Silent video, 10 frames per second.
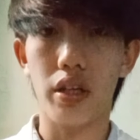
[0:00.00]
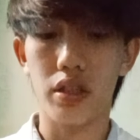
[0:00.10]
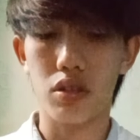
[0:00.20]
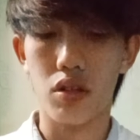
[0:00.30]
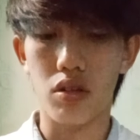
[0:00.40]

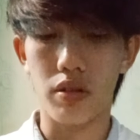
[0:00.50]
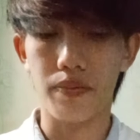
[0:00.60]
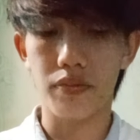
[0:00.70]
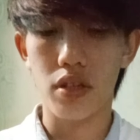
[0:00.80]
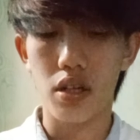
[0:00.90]
The
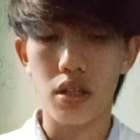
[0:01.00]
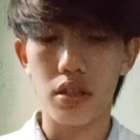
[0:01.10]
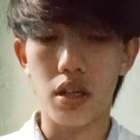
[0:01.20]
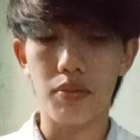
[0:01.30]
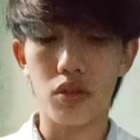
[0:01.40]
absorbing
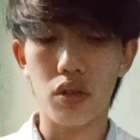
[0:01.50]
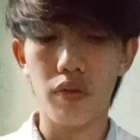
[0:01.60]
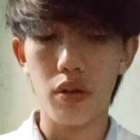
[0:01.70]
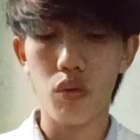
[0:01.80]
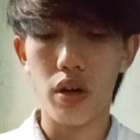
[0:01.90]
wavelength
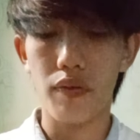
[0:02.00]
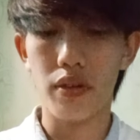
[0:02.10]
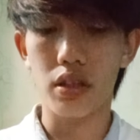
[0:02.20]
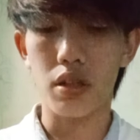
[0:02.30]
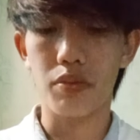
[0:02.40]
absorbs
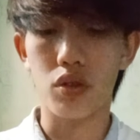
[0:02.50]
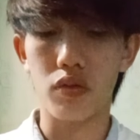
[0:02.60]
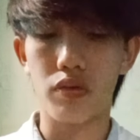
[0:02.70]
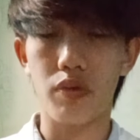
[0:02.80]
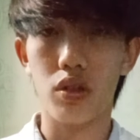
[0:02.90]
430
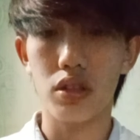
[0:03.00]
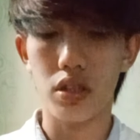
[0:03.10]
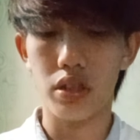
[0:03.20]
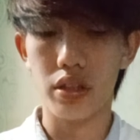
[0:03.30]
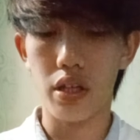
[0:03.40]

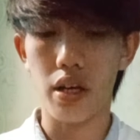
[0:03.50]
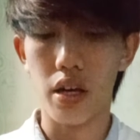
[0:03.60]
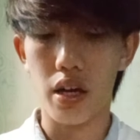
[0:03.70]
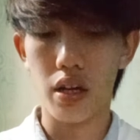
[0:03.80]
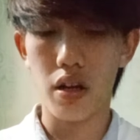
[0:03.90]
nm and
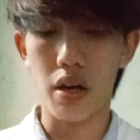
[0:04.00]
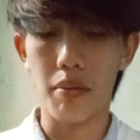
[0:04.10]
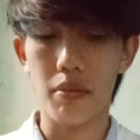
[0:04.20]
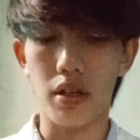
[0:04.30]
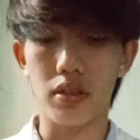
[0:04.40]

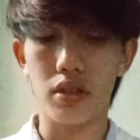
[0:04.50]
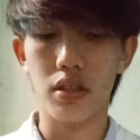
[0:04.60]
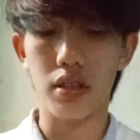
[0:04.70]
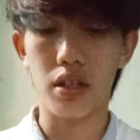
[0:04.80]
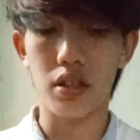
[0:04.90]

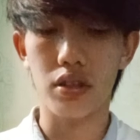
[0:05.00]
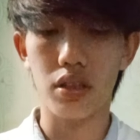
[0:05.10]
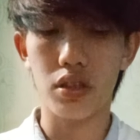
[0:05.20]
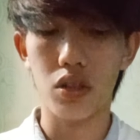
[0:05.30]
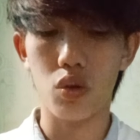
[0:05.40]
662
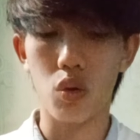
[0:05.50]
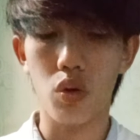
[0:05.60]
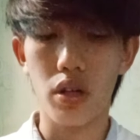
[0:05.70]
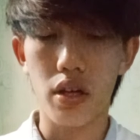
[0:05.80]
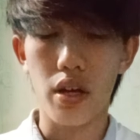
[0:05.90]
nm.
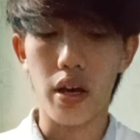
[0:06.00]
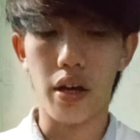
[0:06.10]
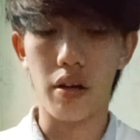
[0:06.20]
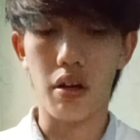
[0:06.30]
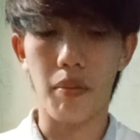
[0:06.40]

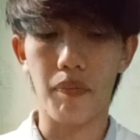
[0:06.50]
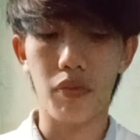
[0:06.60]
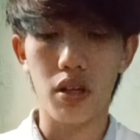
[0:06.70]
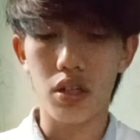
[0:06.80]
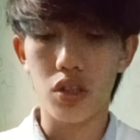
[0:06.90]
Structure of
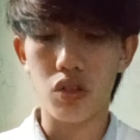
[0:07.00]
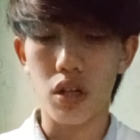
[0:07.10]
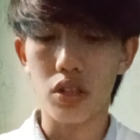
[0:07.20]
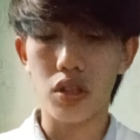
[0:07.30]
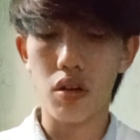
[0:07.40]
chlorophyll
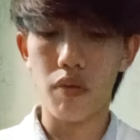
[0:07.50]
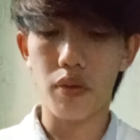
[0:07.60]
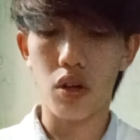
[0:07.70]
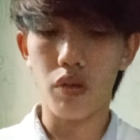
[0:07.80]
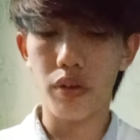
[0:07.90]
A
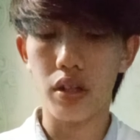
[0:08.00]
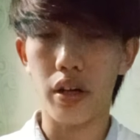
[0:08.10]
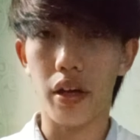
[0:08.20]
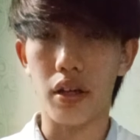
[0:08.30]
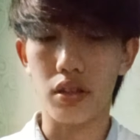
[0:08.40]
is it
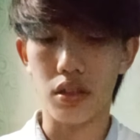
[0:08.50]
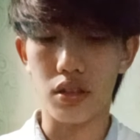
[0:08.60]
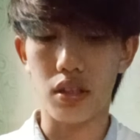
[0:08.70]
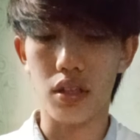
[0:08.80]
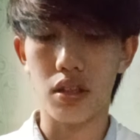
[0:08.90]
contains a
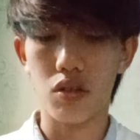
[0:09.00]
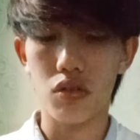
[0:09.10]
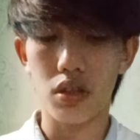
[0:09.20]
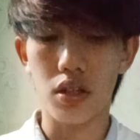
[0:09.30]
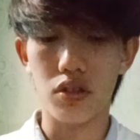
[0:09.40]

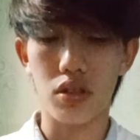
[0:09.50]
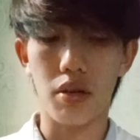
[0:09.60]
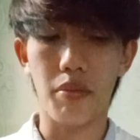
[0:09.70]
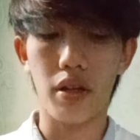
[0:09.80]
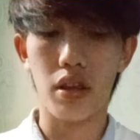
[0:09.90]
methane
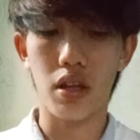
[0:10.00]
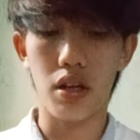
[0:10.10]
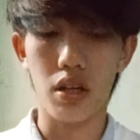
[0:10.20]
group.